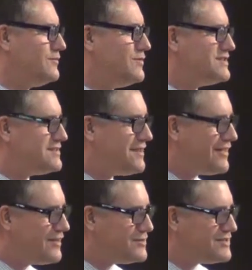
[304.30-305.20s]
When she saw
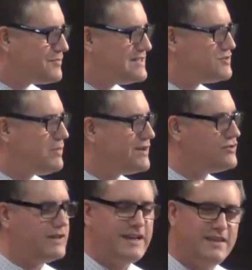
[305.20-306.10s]
that there was something
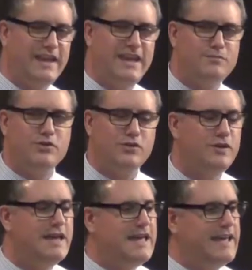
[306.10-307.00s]
special. In the Hebrew,
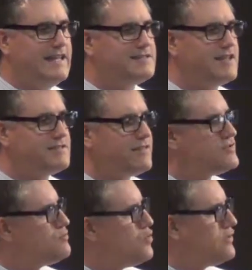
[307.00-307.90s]
it says that
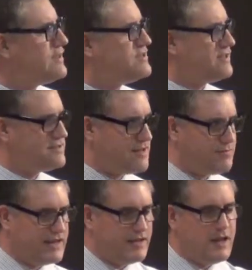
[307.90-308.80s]
there's more than just
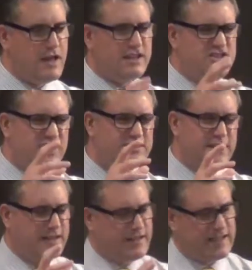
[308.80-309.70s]
something
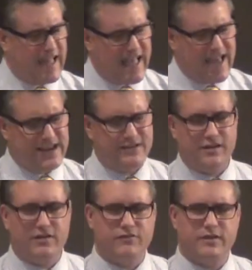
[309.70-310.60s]
just kind
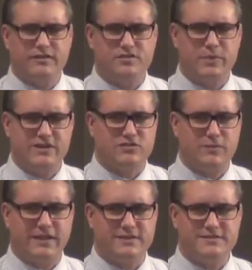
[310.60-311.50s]
of special
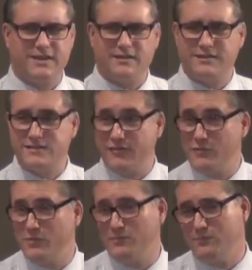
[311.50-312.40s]
about this kid, because
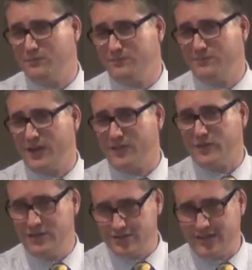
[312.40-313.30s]
every mother,
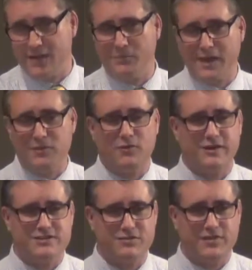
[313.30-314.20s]
when you see that baby,
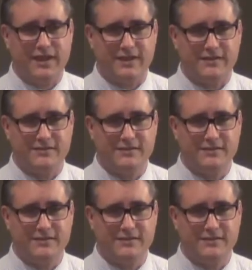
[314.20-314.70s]
what do you think?